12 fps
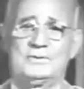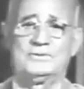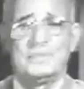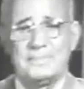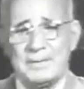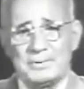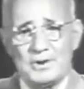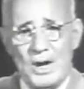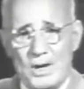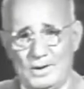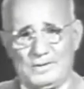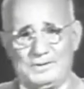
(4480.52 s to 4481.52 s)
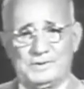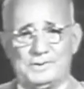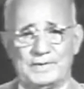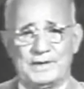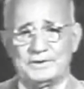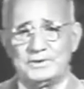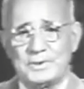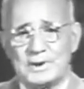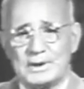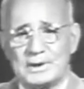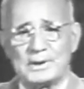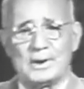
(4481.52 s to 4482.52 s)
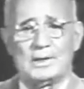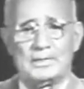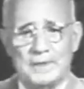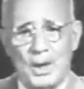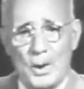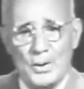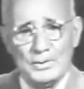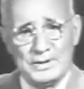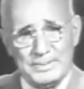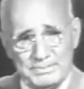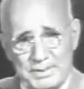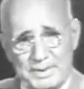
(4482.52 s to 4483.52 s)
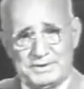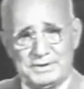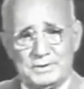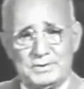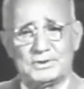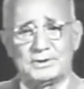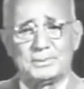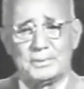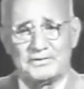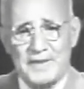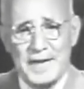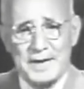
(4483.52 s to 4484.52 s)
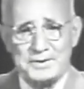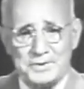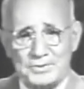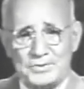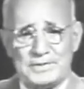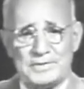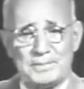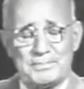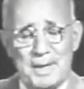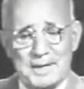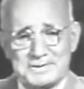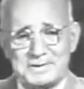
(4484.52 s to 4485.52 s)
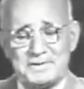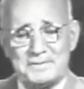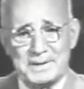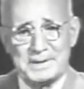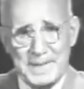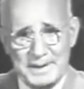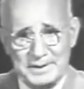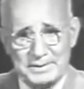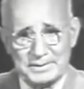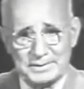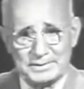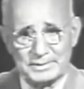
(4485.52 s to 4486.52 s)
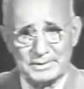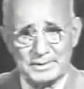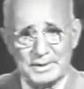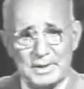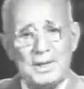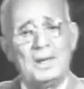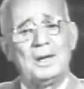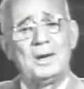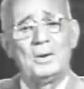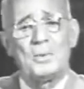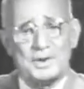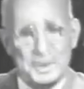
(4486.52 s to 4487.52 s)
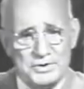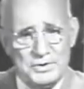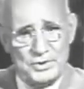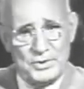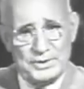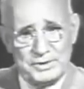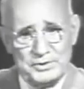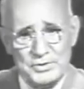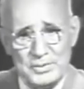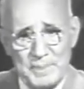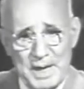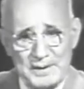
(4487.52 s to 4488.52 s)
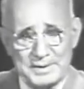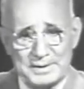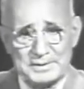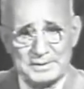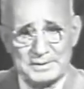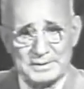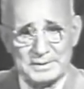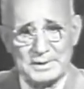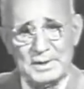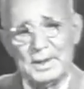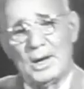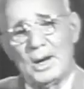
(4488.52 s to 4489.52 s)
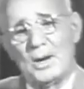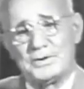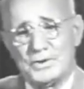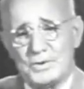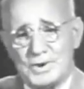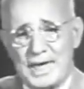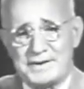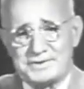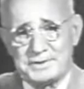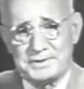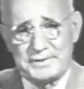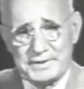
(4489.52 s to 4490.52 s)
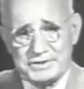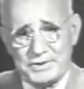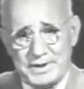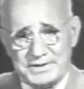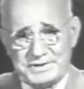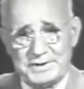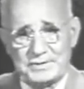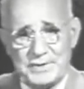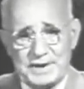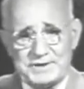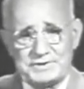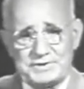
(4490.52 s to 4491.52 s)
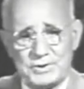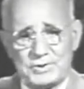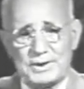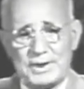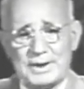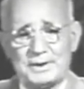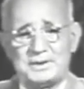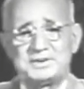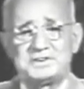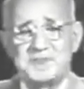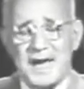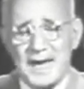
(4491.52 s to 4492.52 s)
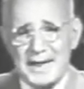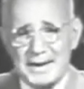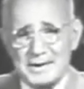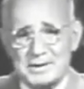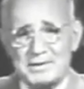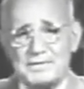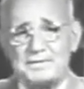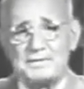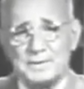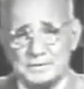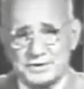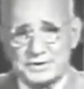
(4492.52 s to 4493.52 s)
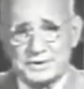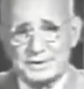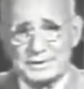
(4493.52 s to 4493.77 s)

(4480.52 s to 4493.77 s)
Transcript: Remember also that you are the only person who can provide you with a positive mental attitude. What are you going to do about it? On your answer to this question rests your entire future.